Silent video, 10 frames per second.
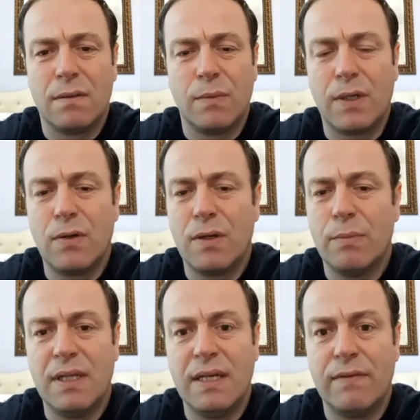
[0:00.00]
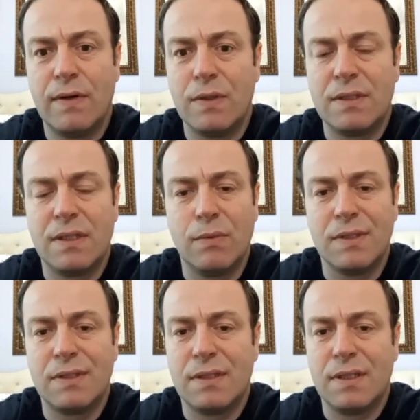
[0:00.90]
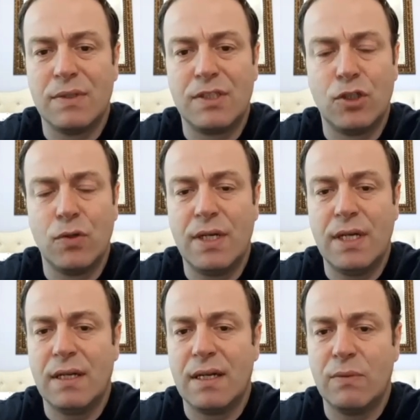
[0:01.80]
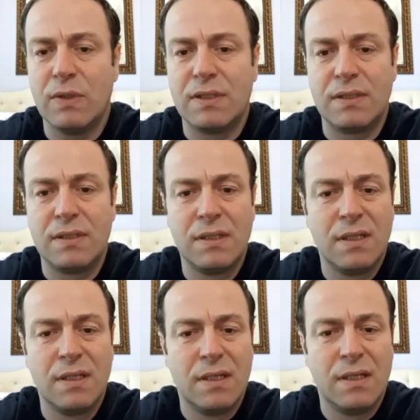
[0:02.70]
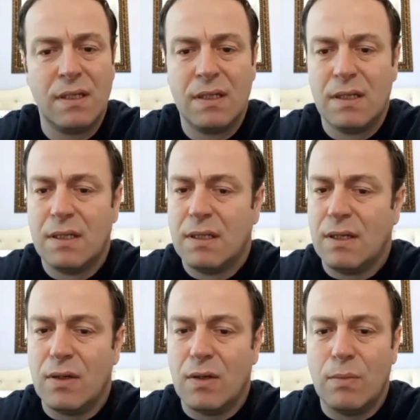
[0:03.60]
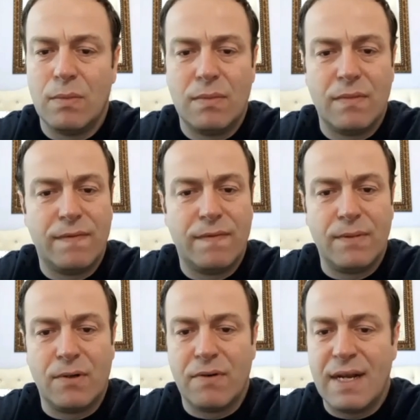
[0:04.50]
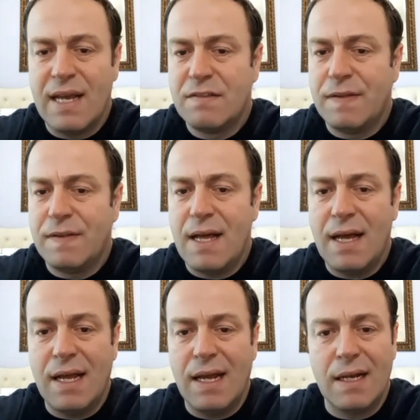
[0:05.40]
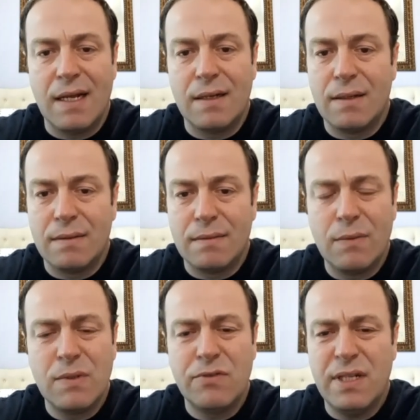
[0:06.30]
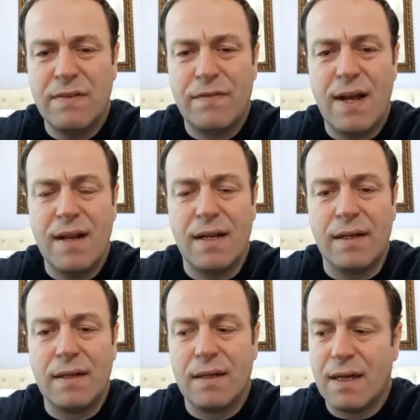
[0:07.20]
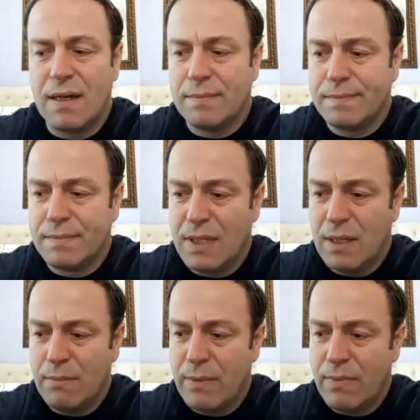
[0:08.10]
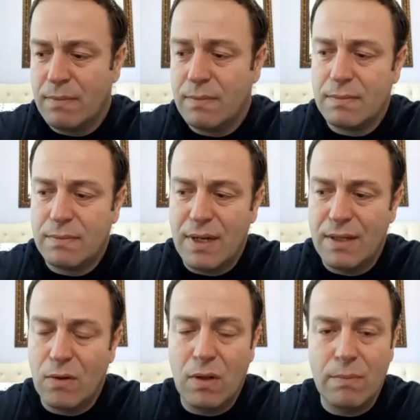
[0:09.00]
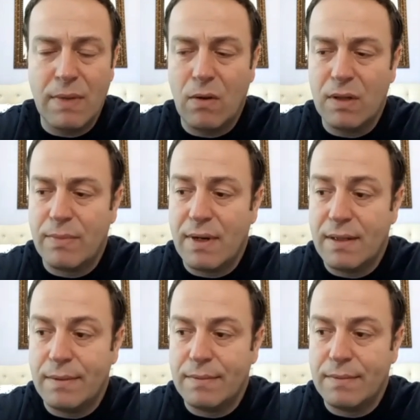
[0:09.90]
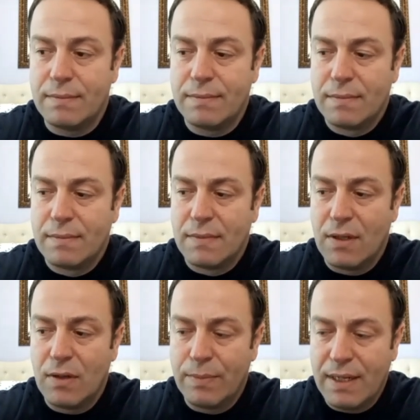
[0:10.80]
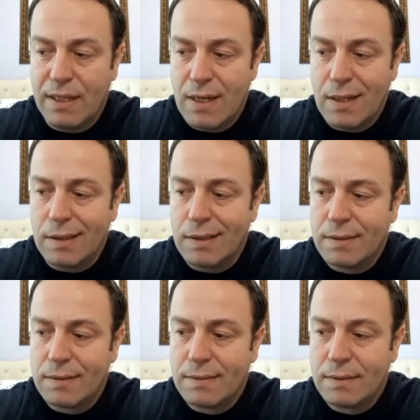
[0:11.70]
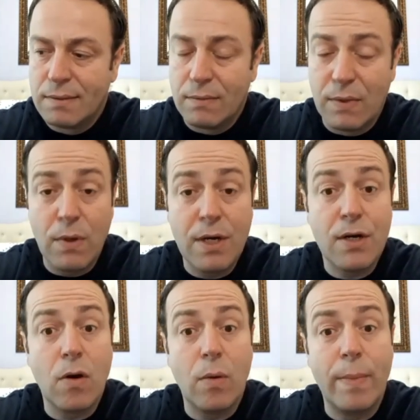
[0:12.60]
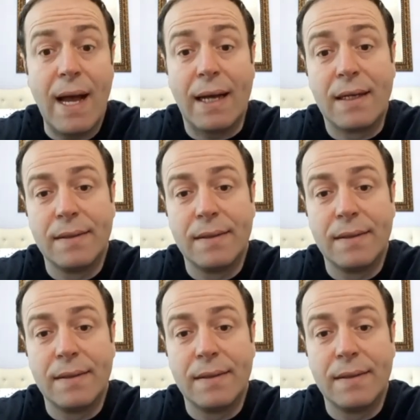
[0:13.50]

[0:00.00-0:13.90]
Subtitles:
We couldn't believe it was shooting, and it was, you know, grenades flying, and it was really frightening. And me and my brother, my older brother, you know, being young, we wanted to go back